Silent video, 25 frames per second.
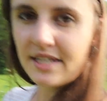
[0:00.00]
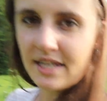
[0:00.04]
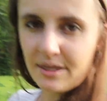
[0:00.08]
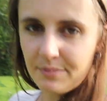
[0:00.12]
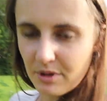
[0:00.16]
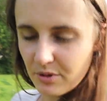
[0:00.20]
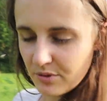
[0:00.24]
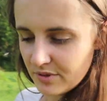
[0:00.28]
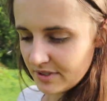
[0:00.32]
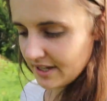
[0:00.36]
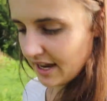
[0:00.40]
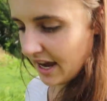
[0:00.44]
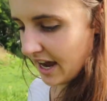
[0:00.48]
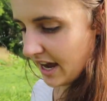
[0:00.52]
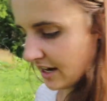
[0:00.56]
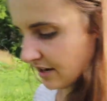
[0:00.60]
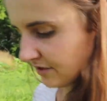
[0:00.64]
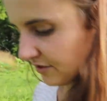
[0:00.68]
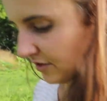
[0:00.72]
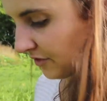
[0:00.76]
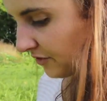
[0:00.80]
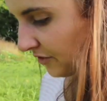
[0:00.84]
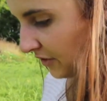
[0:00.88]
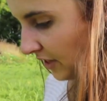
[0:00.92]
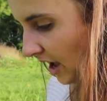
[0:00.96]
teepee was kind
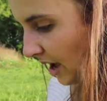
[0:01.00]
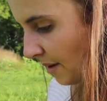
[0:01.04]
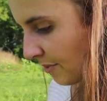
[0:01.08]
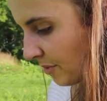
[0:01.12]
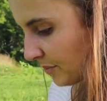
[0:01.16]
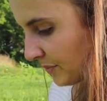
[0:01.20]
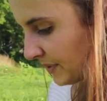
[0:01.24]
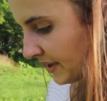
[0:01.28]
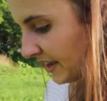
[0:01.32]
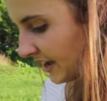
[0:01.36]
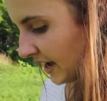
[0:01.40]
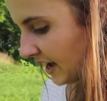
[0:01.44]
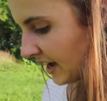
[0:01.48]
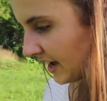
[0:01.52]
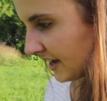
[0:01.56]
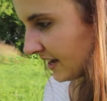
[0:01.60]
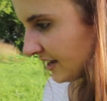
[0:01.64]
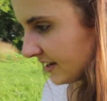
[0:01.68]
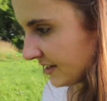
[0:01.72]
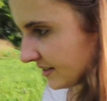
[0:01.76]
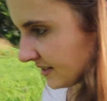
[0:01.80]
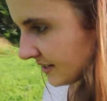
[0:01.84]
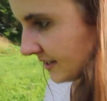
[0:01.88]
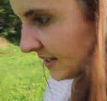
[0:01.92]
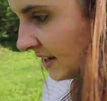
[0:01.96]
of a flop
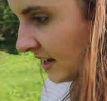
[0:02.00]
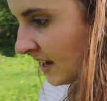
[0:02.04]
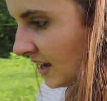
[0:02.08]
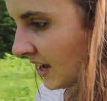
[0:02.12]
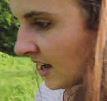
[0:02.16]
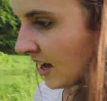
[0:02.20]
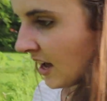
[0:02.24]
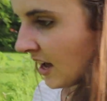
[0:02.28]
because